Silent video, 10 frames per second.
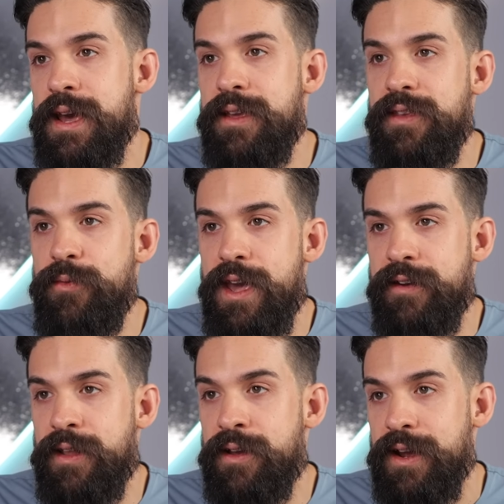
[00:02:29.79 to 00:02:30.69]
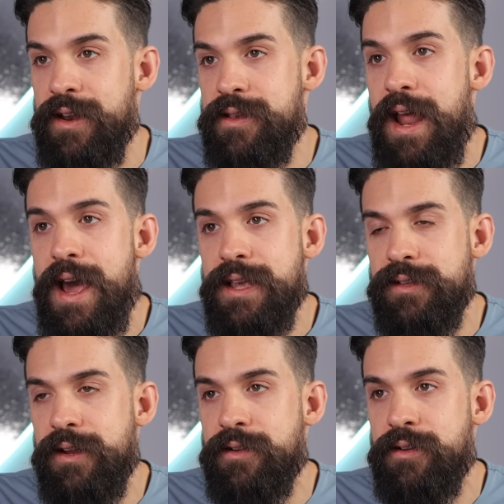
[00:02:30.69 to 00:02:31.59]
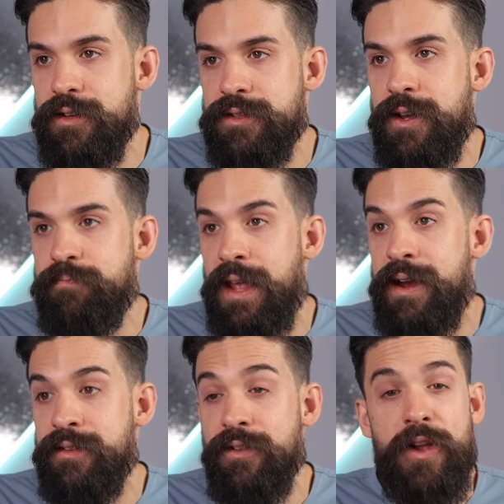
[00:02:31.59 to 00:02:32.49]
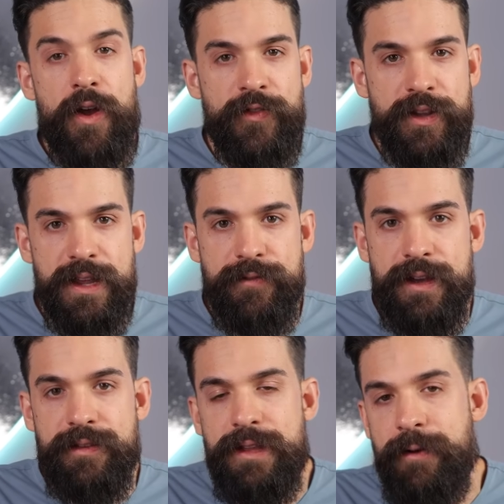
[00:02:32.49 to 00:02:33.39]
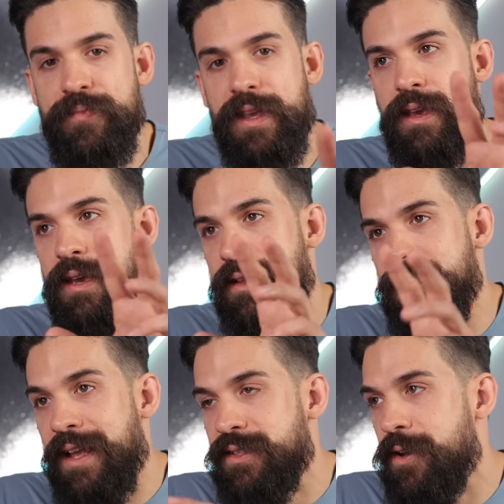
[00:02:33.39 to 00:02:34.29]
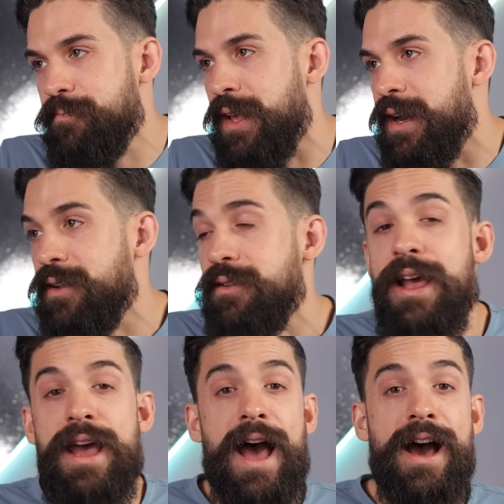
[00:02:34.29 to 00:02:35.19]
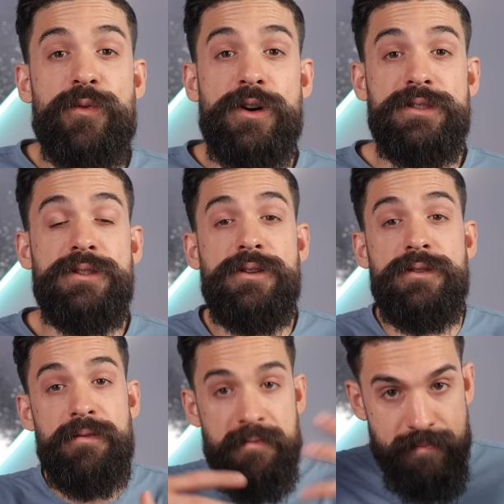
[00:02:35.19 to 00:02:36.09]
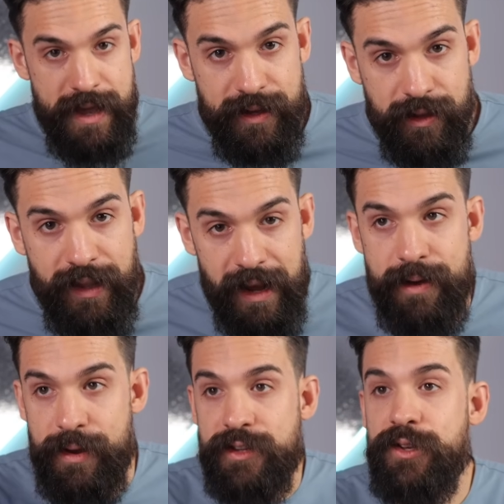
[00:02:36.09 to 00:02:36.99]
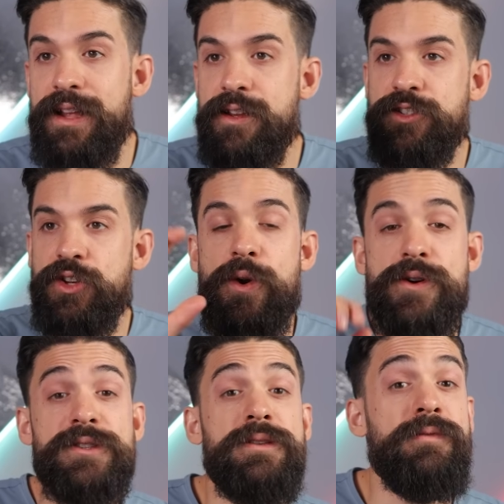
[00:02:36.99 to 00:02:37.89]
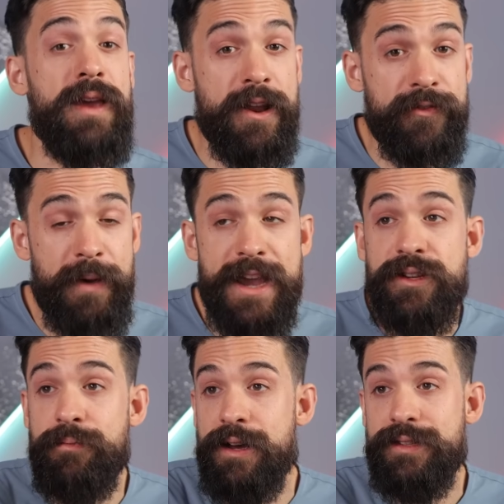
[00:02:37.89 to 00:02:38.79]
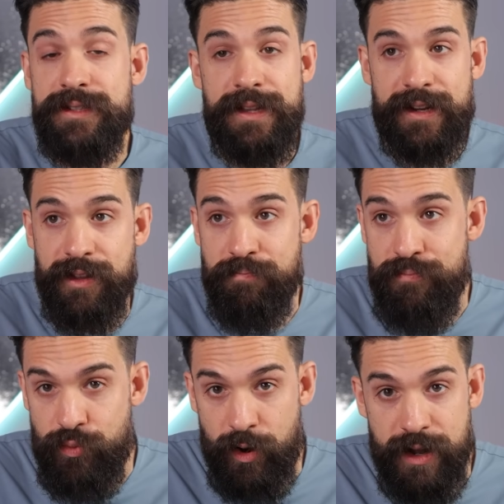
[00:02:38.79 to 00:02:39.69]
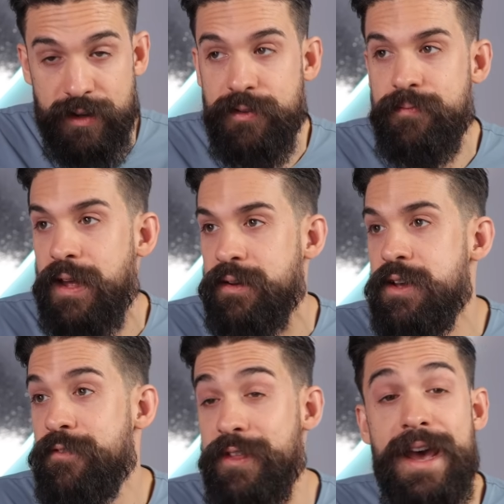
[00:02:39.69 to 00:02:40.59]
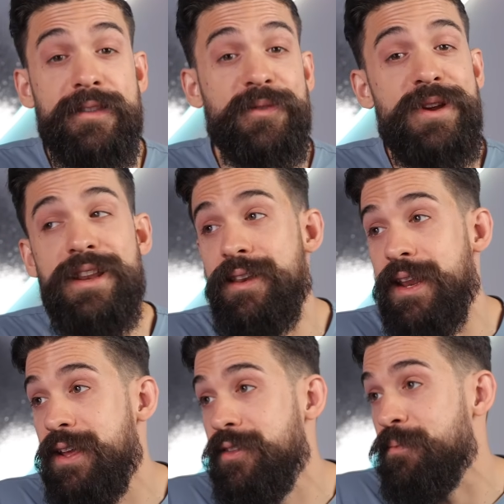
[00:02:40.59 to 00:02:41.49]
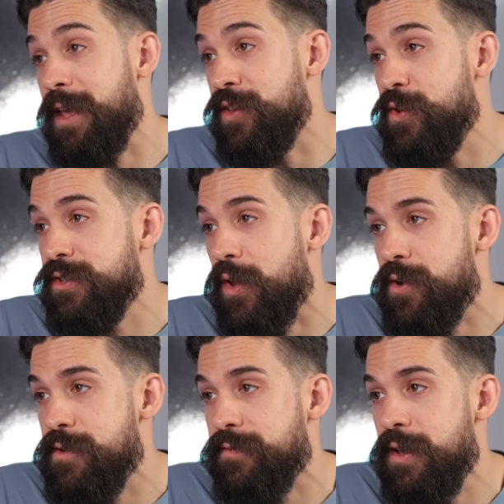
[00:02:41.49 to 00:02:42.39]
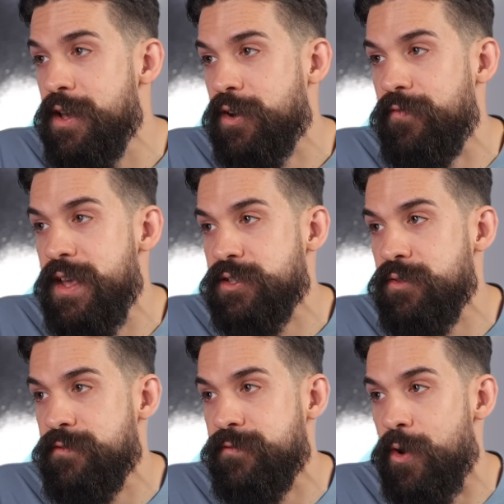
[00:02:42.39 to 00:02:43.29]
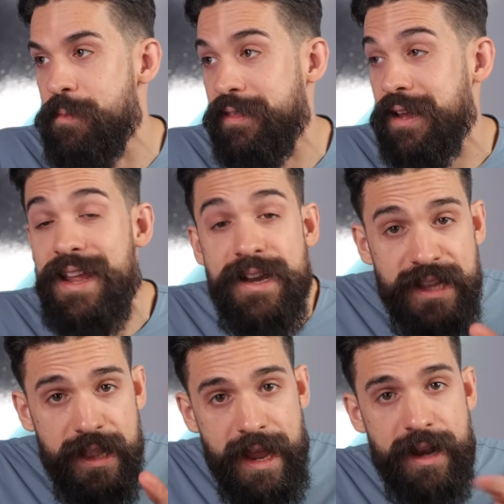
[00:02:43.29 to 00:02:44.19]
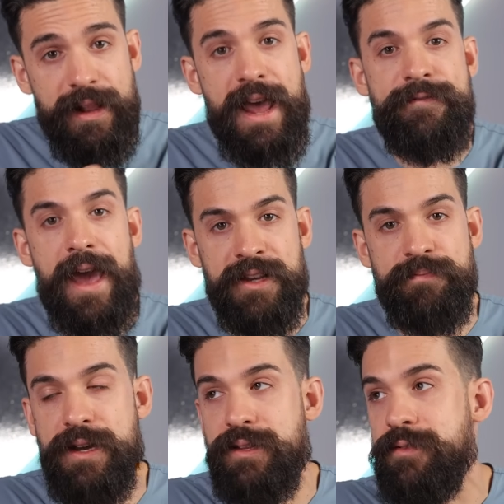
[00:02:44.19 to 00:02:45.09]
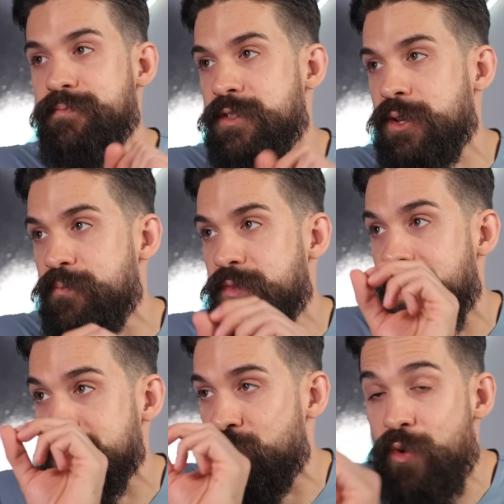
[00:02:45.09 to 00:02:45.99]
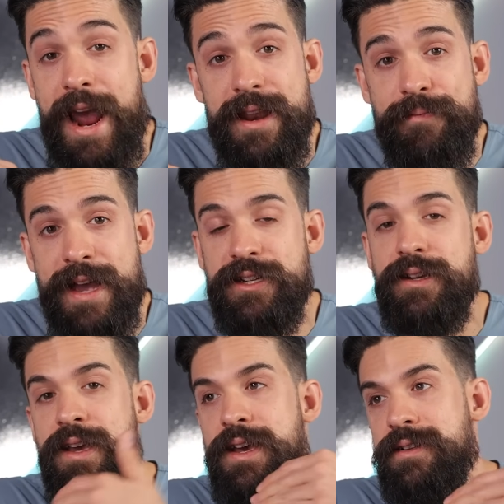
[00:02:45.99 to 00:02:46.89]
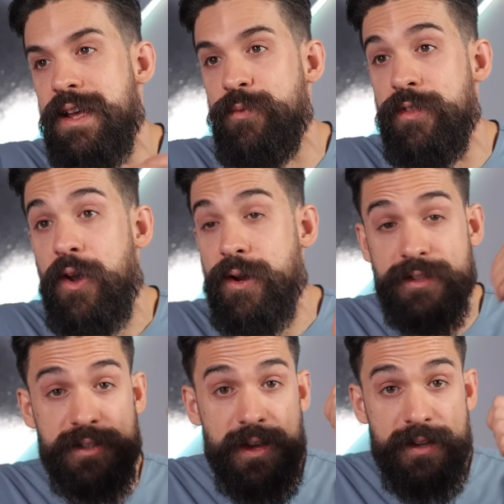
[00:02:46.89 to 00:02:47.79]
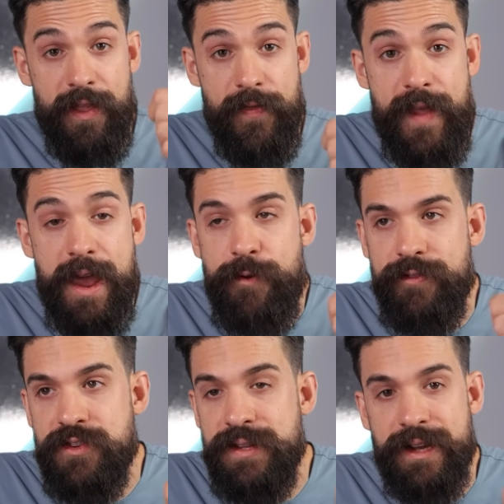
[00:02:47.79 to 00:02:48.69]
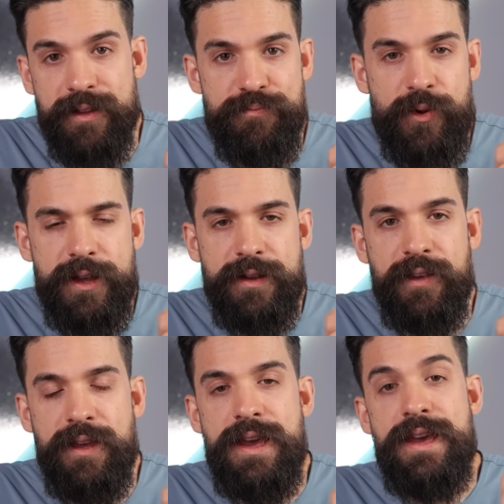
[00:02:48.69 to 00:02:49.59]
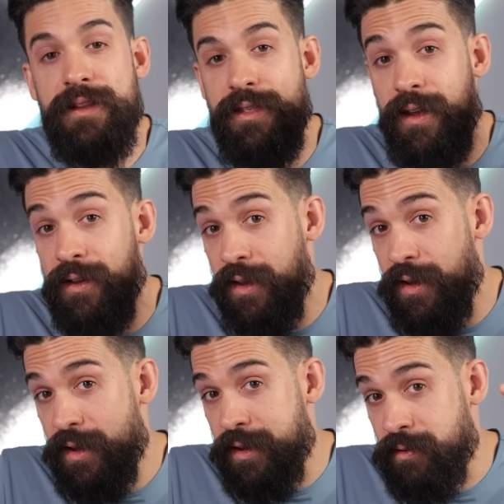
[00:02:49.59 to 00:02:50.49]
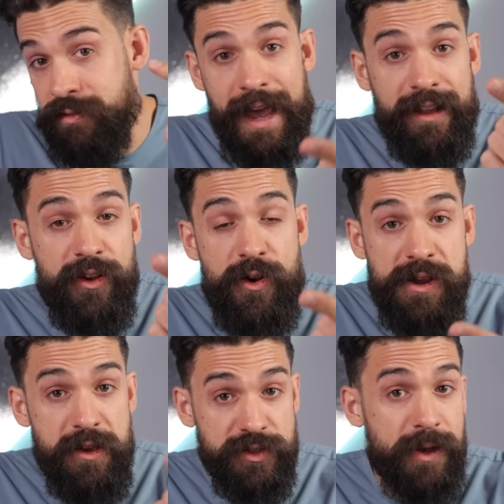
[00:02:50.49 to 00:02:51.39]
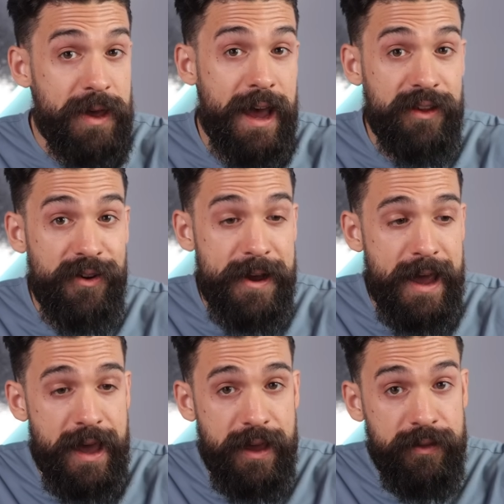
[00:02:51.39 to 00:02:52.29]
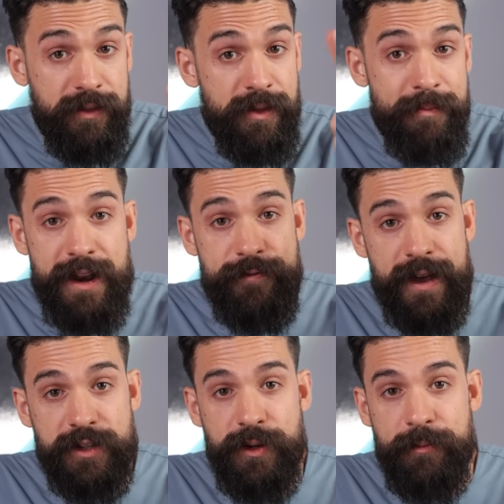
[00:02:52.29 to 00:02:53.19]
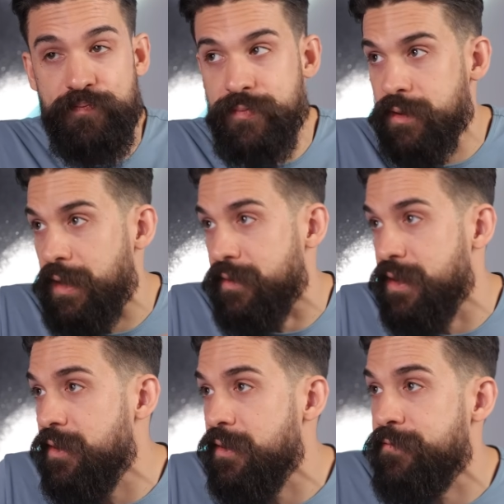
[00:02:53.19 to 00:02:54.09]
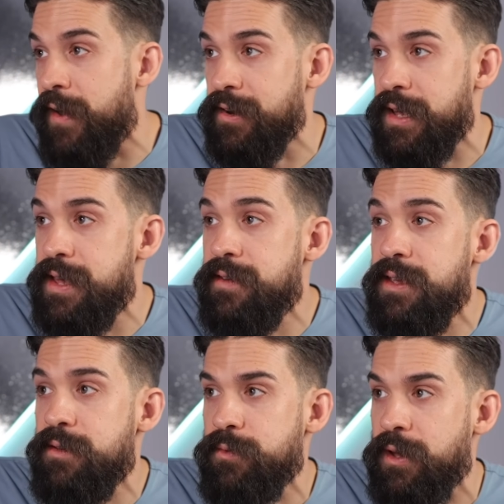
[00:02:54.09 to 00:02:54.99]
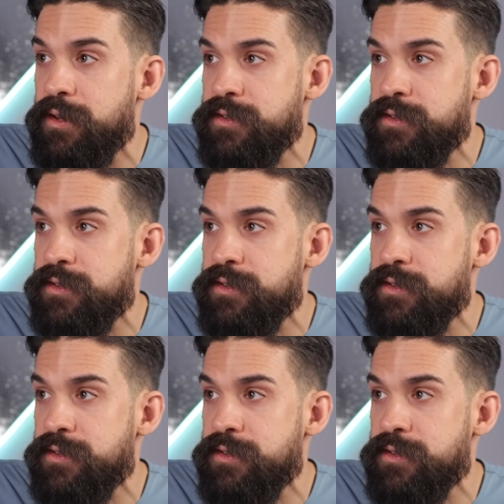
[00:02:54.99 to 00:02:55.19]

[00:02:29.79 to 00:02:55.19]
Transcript: And see, we have now a nice little subtitle underneath it. Now, that subtitle I want to make dynamic so that it shows information about the selected product. Now, for that, we need to make use of conditional formatting. There's a little FX button. So let's write a measure that returns the name of the selected product, the category, a subcategory, and the manufacturer. Now, this is fairly easy. Huh?